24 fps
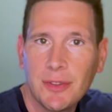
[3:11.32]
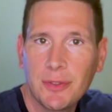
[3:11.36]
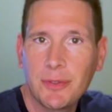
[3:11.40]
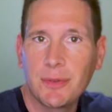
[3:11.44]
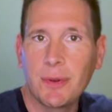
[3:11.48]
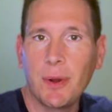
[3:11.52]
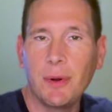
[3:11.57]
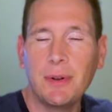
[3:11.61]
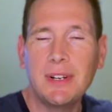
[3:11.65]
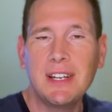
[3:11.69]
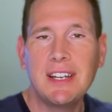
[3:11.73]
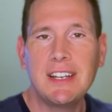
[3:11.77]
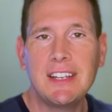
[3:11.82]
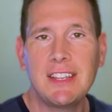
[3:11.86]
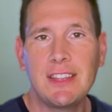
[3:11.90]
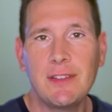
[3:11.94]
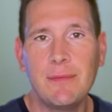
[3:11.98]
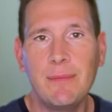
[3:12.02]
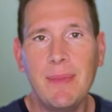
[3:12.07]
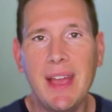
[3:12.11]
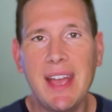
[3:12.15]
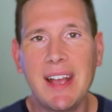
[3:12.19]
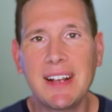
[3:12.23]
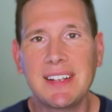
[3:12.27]
thrown into the
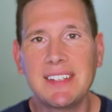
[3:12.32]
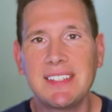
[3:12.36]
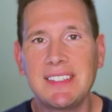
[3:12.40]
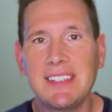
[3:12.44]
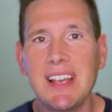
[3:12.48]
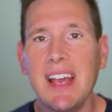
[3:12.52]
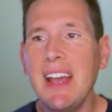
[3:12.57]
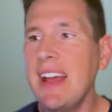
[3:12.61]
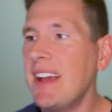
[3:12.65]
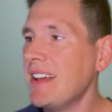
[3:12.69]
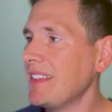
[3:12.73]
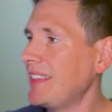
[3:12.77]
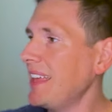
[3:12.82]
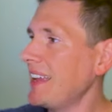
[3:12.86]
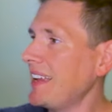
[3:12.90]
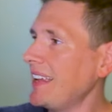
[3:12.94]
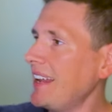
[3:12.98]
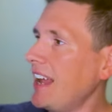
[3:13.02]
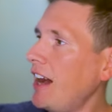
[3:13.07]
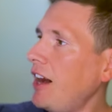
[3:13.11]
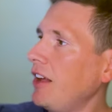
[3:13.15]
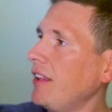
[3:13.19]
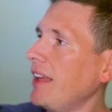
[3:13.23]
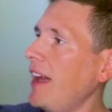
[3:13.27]
mix. They can
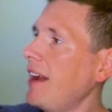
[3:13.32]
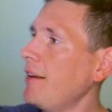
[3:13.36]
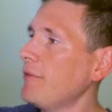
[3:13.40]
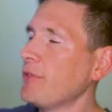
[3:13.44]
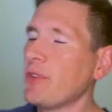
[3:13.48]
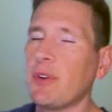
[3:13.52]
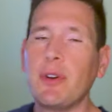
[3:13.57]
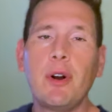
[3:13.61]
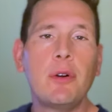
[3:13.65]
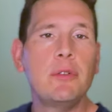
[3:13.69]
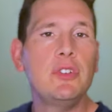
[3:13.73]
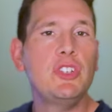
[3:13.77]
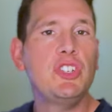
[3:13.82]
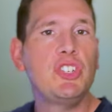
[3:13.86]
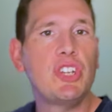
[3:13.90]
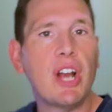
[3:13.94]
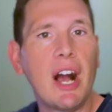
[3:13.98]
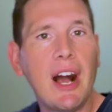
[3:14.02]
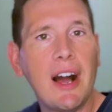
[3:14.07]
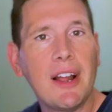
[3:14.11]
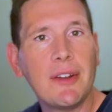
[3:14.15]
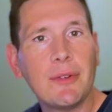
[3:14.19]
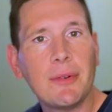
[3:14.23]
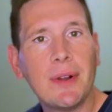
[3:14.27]
all have their own
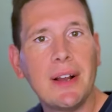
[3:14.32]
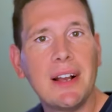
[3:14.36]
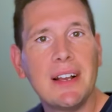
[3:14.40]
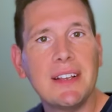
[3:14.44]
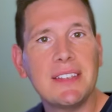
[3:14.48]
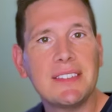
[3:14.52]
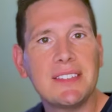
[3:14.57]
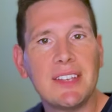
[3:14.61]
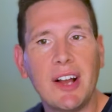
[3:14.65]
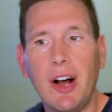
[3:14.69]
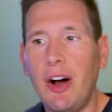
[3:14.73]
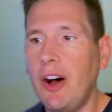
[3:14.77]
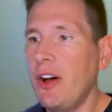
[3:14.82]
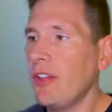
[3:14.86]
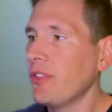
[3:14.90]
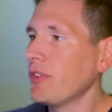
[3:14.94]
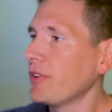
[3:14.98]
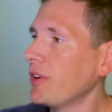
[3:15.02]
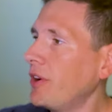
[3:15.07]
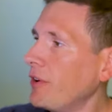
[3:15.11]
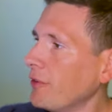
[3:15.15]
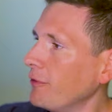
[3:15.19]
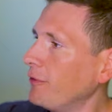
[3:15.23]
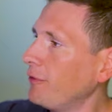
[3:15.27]
genres, all
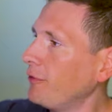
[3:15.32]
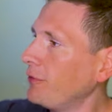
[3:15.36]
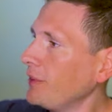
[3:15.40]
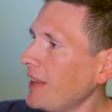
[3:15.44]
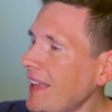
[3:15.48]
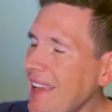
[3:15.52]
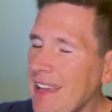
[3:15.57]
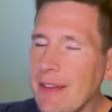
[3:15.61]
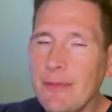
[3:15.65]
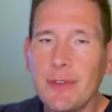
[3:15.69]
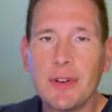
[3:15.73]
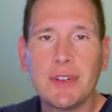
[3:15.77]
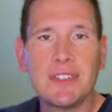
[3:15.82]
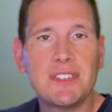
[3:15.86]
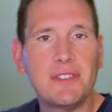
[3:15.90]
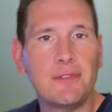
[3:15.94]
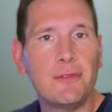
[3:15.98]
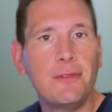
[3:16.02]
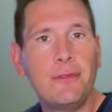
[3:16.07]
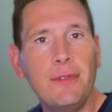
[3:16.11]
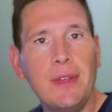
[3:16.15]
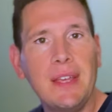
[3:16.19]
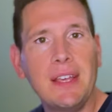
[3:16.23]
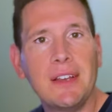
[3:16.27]
their own flavors and
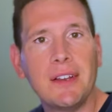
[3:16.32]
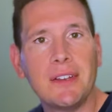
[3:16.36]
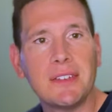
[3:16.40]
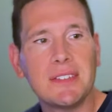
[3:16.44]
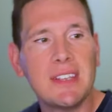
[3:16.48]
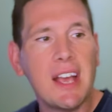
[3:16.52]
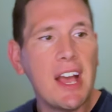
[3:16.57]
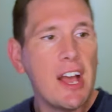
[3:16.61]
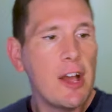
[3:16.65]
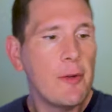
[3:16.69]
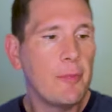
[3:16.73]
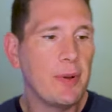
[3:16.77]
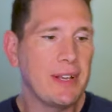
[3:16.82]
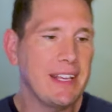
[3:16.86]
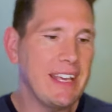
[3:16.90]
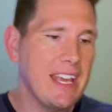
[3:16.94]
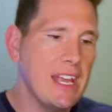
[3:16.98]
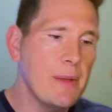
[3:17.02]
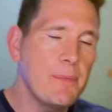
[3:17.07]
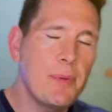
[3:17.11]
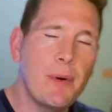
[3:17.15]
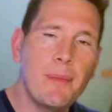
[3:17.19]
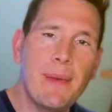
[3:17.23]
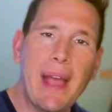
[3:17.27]
feels, but
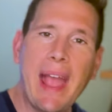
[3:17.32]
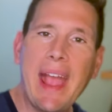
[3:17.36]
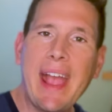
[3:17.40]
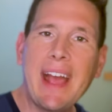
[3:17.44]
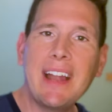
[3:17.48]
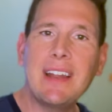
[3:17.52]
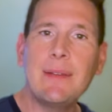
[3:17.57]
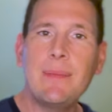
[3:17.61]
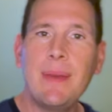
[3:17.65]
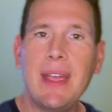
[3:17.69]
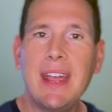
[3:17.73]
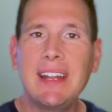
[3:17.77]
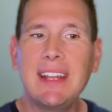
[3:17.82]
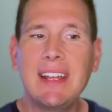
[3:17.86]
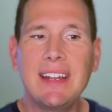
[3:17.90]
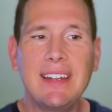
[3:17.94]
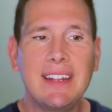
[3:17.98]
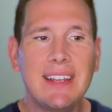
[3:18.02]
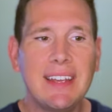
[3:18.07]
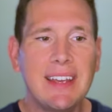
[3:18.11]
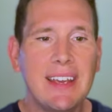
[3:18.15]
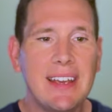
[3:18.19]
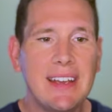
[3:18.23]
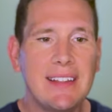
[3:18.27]
keep them
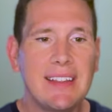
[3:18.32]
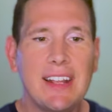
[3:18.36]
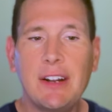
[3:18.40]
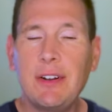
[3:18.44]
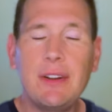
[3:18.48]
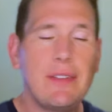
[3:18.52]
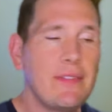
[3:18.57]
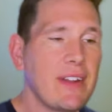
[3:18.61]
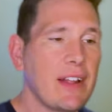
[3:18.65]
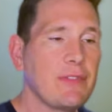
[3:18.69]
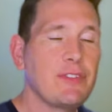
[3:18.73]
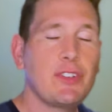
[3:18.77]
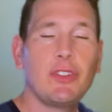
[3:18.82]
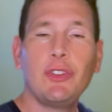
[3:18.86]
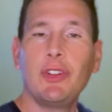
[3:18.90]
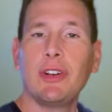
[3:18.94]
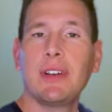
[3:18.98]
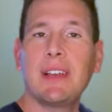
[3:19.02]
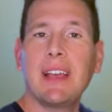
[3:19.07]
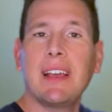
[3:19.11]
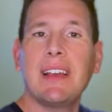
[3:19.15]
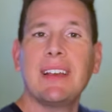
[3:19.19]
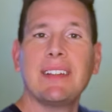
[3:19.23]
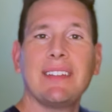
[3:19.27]
animated. They don't even have to
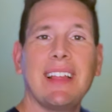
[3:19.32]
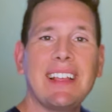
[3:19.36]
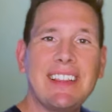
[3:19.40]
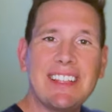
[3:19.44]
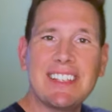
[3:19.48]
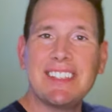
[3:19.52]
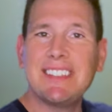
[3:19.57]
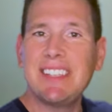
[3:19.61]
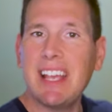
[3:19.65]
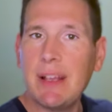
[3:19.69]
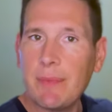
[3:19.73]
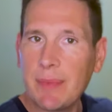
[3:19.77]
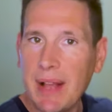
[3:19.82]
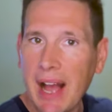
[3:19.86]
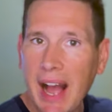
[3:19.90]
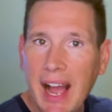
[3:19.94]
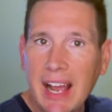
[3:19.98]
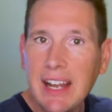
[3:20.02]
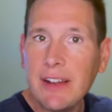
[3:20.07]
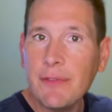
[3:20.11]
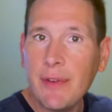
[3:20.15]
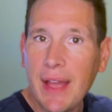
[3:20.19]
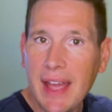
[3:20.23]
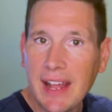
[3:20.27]
look like the same
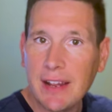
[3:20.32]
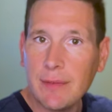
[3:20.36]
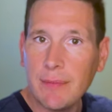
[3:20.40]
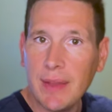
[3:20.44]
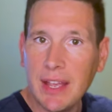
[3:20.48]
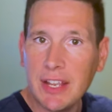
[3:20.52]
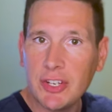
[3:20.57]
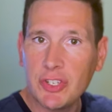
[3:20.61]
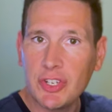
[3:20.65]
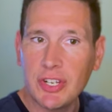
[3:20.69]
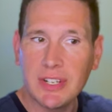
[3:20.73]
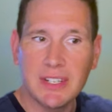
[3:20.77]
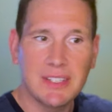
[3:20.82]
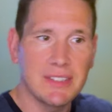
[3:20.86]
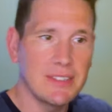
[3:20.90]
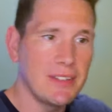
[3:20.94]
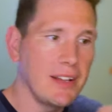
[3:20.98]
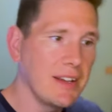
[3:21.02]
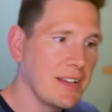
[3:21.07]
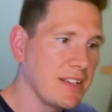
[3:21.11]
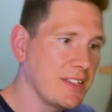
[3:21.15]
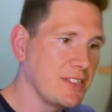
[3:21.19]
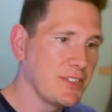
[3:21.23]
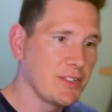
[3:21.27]
kind of animation as
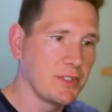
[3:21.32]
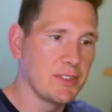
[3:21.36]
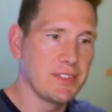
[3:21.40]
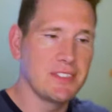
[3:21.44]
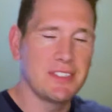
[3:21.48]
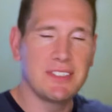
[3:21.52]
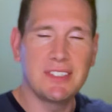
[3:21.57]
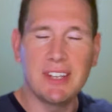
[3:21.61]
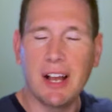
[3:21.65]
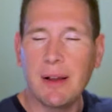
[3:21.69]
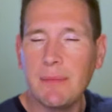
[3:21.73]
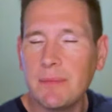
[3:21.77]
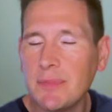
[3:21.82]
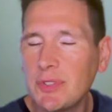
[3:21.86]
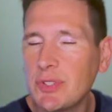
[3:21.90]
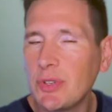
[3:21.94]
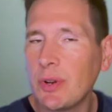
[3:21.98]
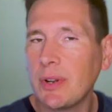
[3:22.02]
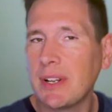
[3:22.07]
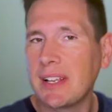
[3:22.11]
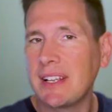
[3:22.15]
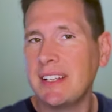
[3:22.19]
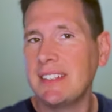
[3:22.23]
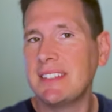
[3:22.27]
long as there's some
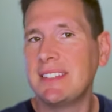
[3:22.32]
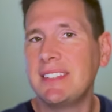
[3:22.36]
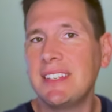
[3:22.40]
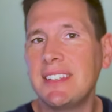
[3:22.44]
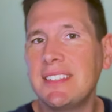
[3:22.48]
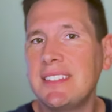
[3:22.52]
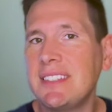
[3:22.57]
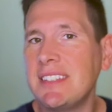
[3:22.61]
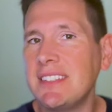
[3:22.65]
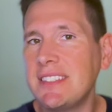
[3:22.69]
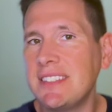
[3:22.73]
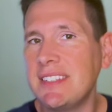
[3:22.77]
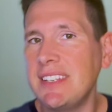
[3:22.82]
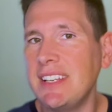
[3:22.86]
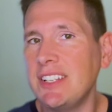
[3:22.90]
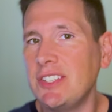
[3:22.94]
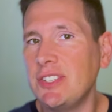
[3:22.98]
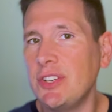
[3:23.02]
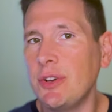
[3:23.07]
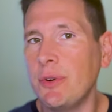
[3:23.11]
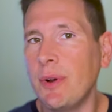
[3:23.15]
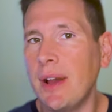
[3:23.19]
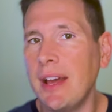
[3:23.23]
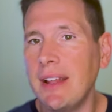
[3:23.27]
sort of consistency
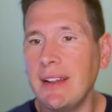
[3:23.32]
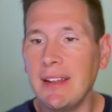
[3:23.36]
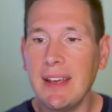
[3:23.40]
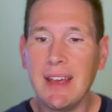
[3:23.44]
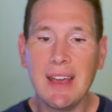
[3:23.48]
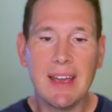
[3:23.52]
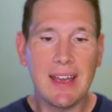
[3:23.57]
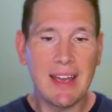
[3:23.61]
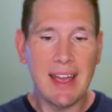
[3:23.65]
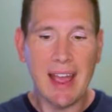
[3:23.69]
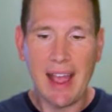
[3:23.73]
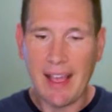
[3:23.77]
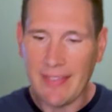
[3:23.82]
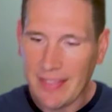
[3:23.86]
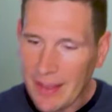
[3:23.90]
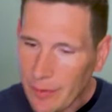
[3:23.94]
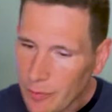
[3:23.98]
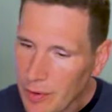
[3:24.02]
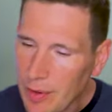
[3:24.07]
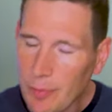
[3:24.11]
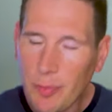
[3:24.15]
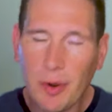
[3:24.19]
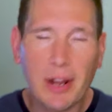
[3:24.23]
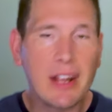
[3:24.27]
to it, and
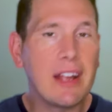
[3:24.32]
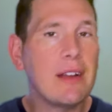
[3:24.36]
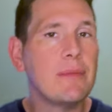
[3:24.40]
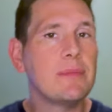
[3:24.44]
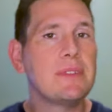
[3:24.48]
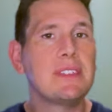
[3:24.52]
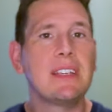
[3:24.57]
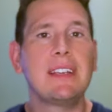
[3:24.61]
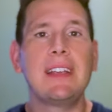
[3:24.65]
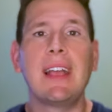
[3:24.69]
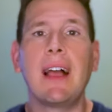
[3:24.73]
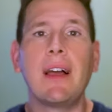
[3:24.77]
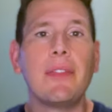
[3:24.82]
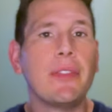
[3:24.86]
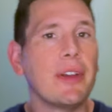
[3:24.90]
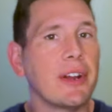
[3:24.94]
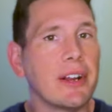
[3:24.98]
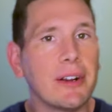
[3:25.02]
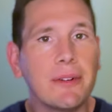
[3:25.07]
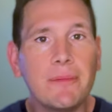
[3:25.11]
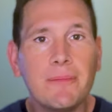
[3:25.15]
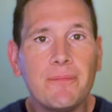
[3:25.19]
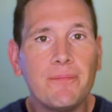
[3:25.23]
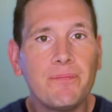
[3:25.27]
then we bring them
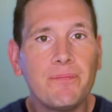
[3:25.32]
together.